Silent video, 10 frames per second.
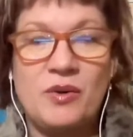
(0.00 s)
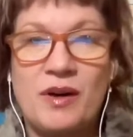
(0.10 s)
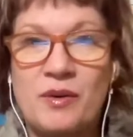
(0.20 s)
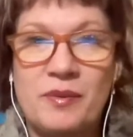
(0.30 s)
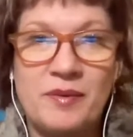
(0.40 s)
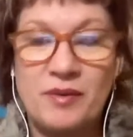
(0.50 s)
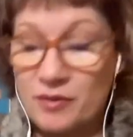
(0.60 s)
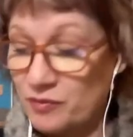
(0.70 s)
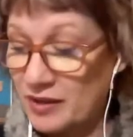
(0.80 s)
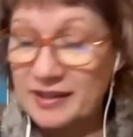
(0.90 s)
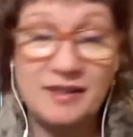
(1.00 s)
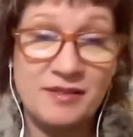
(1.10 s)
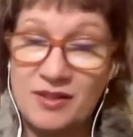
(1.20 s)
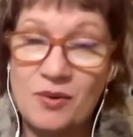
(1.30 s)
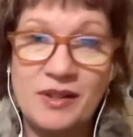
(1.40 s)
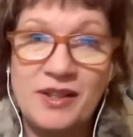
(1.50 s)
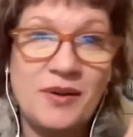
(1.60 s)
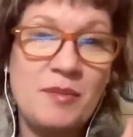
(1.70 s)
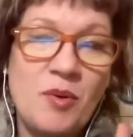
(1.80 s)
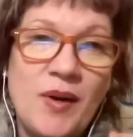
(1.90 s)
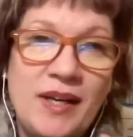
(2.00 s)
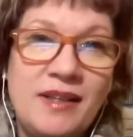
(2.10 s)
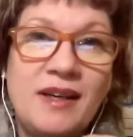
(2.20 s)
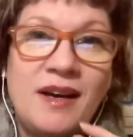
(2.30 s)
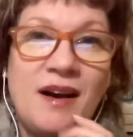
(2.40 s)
QR friendly, totally great point.